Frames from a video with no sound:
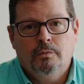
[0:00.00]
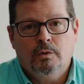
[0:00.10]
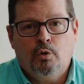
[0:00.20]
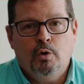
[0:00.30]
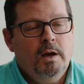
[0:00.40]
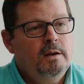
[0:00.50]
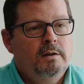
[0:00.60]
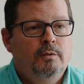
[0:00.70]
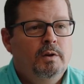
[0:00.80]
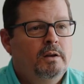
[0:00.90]

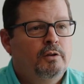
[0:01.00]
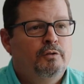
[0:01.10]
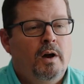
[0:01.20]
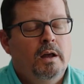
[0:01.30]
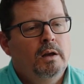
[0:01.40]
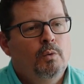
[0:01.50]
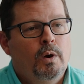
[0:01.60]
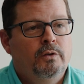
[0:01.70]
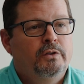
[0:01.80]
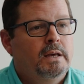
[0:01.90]
Creativity is finding
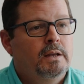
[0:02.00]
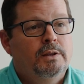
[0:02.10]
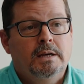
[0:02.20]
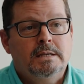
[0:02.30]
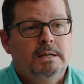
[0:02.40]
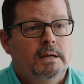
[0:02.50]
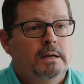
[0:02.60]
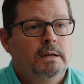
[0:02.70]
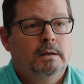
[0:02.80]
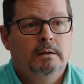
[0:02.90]
ways to get things
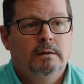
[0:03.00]
done.